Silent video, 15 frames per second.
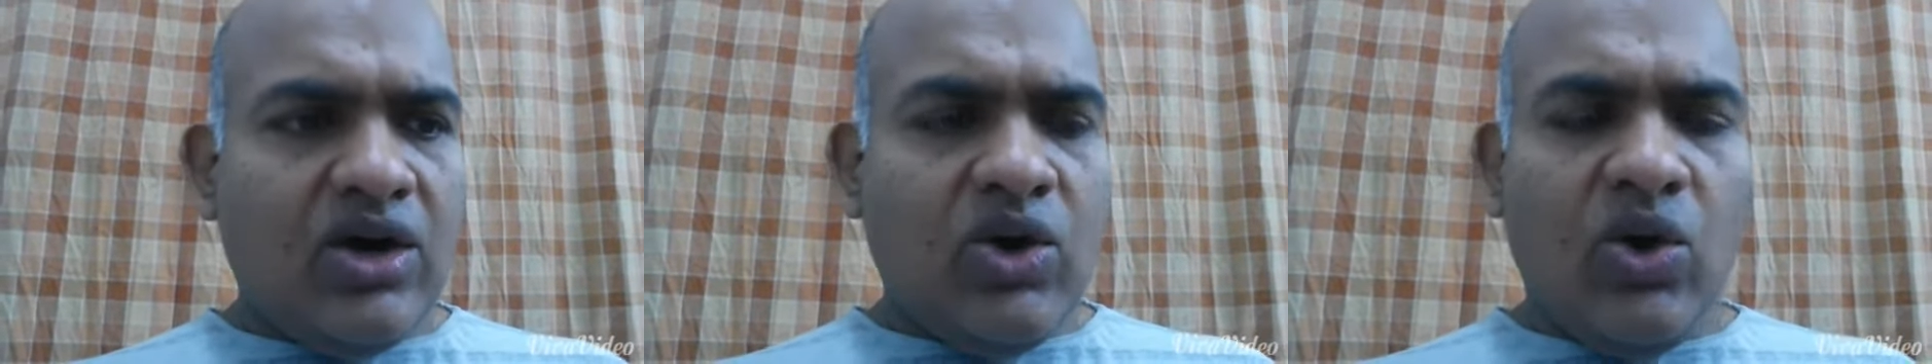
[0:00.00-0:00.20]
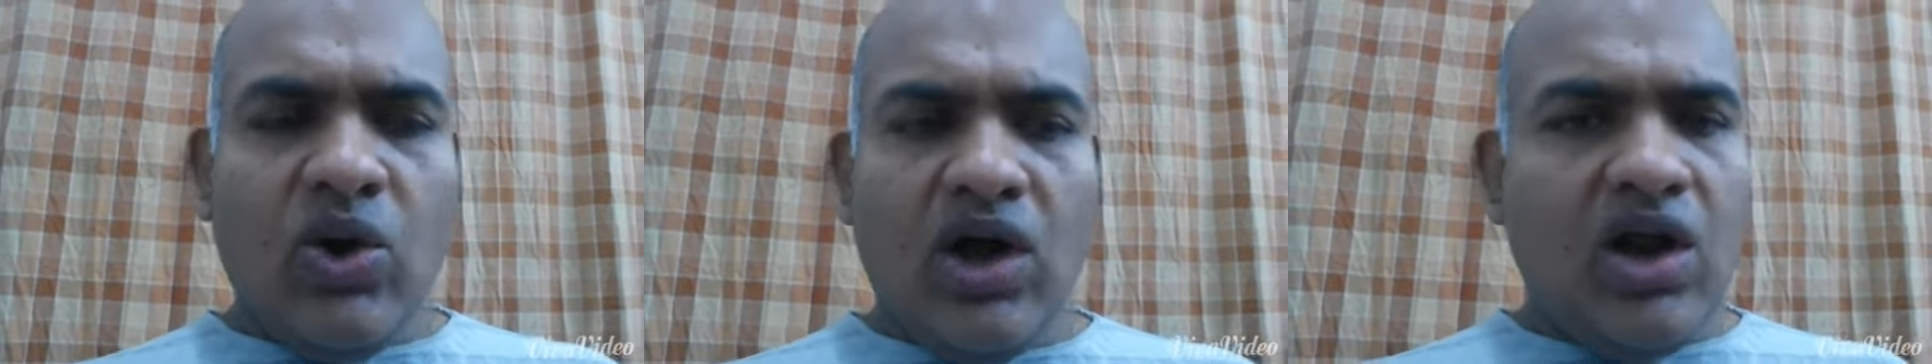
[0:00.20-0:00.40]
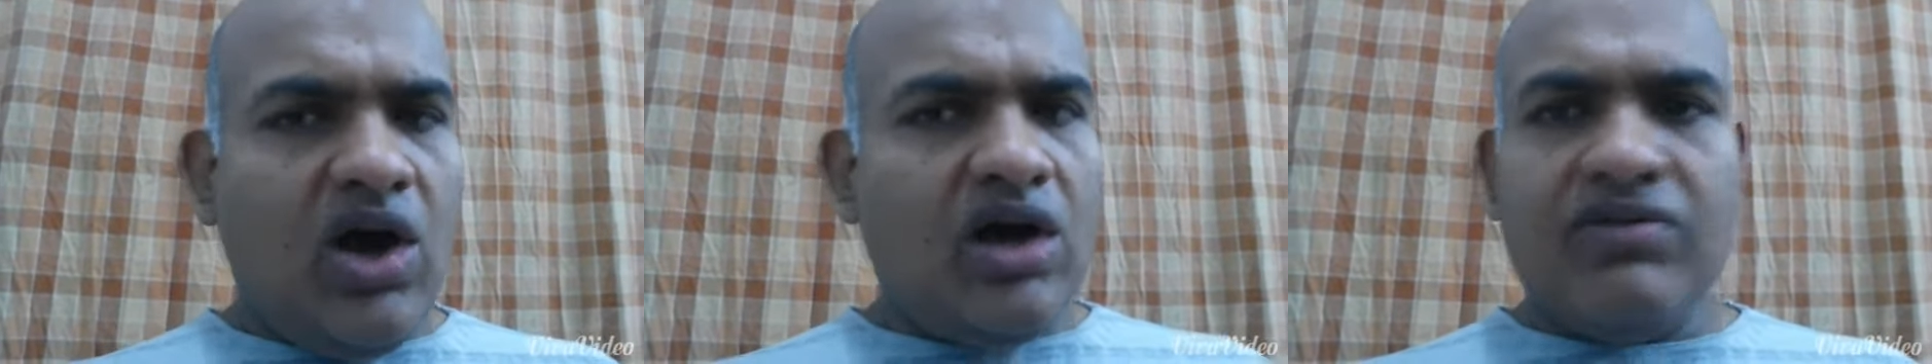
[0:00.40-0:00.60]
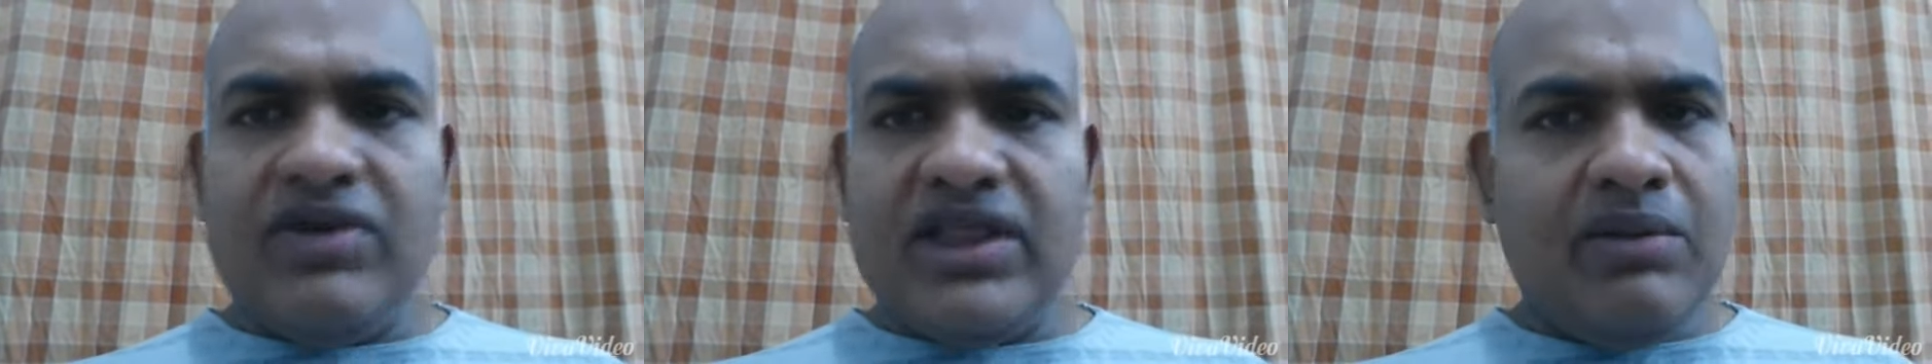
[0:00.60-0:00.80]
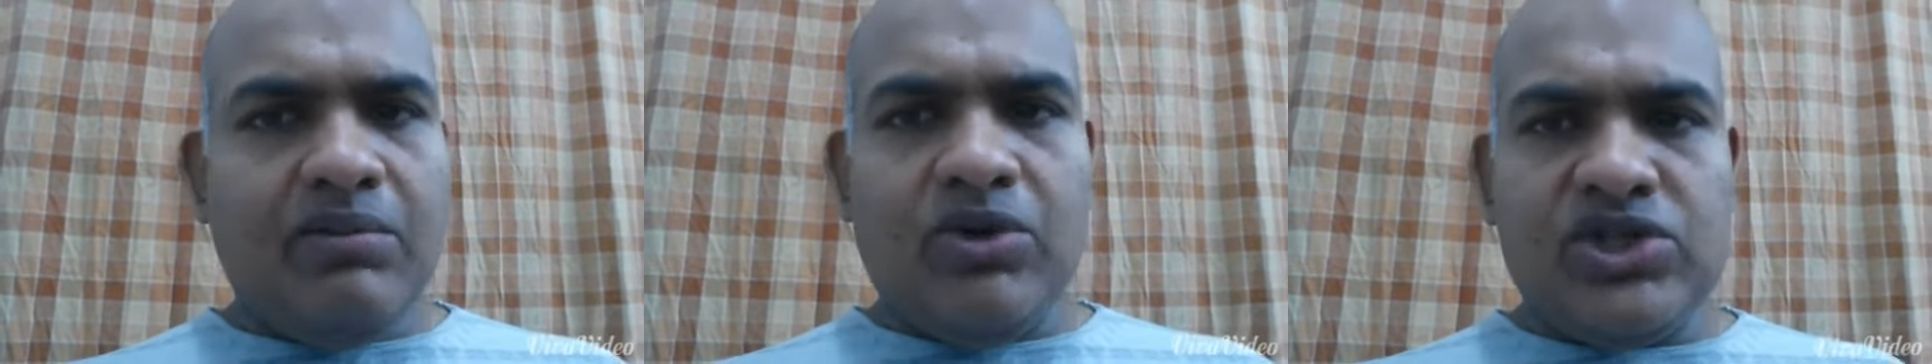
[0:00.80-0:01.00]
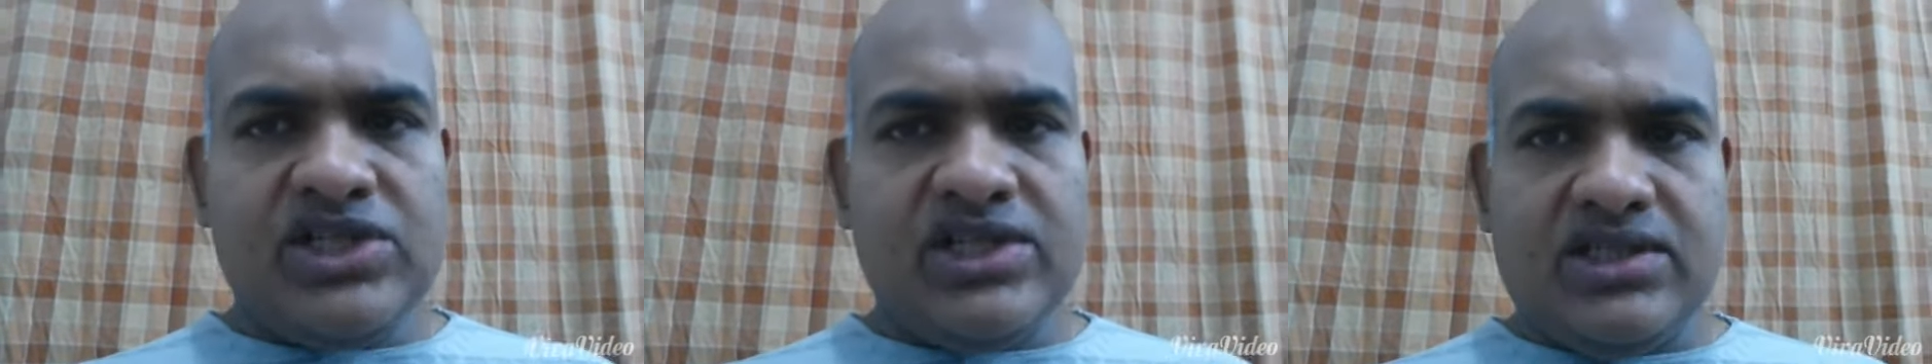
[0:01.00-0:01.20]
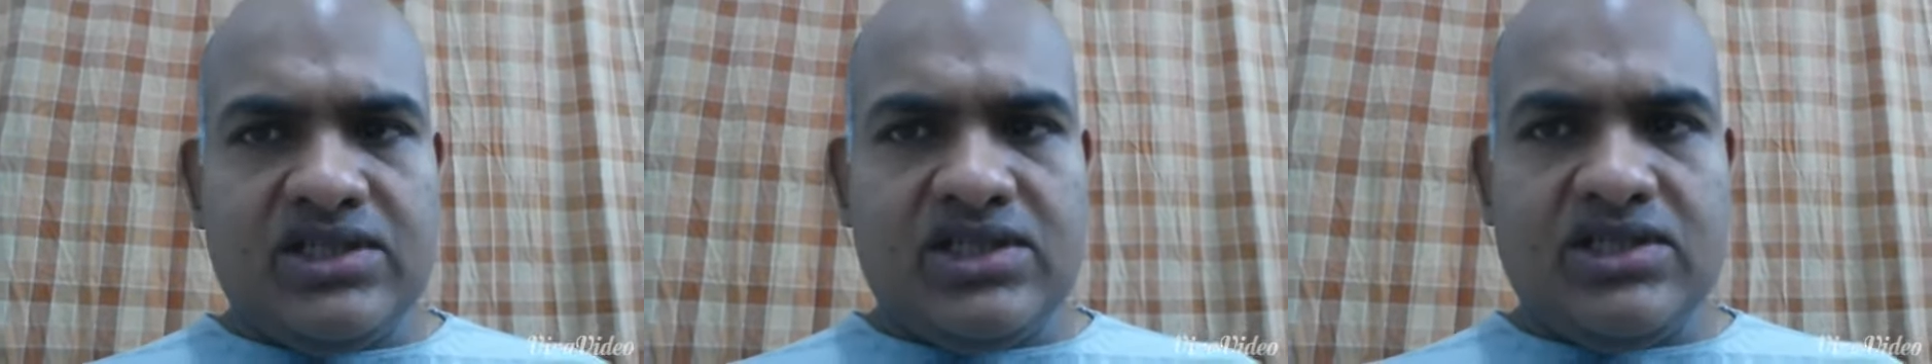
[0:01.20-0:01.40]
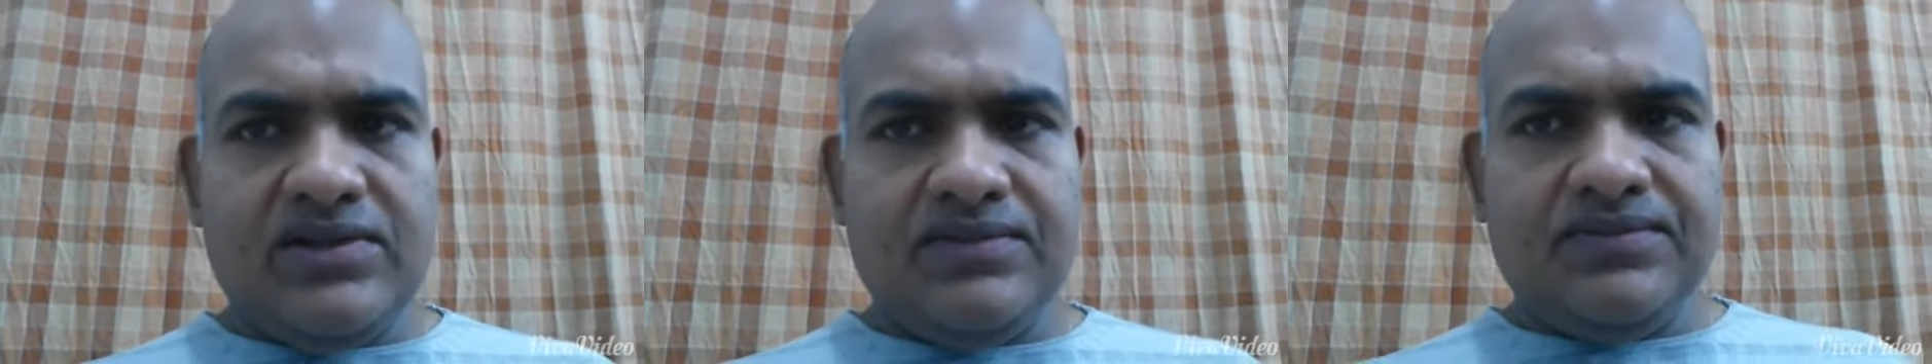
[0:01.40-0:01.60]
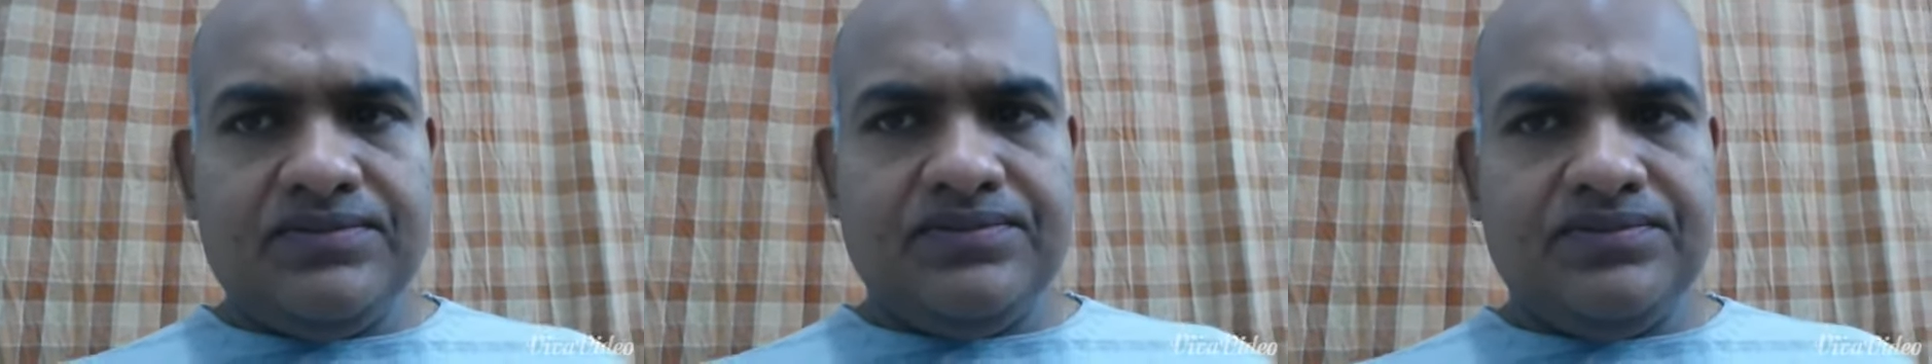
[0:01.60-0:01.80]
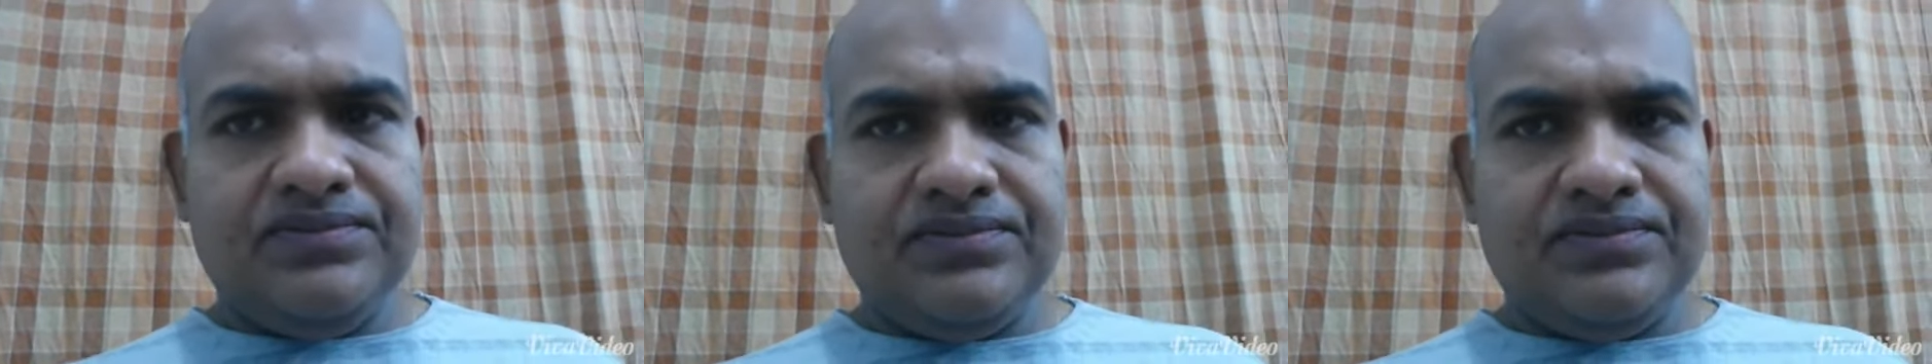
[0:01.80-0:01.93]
go along with emotions.